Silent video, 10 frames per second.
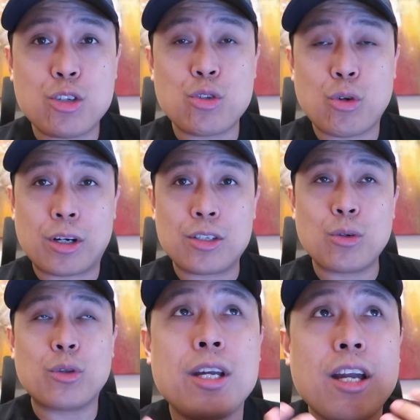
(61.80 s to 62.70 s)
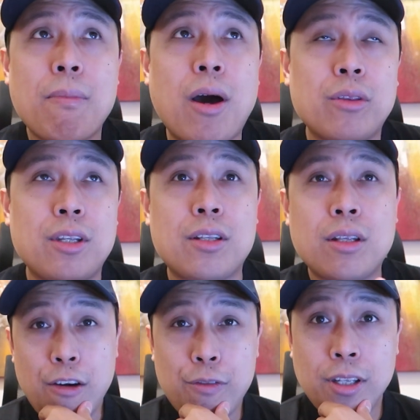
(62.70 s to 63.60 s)
source. So think about it,
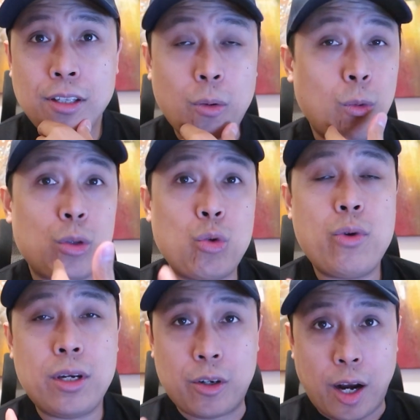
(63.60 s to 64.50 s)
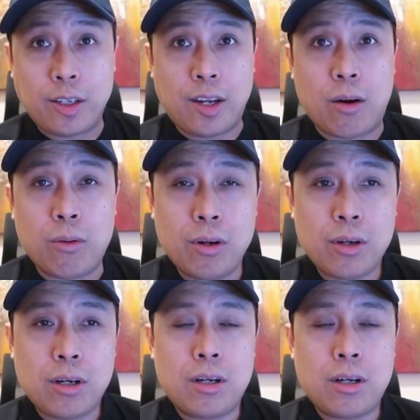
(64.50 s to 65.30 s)
everything that we're doing right now,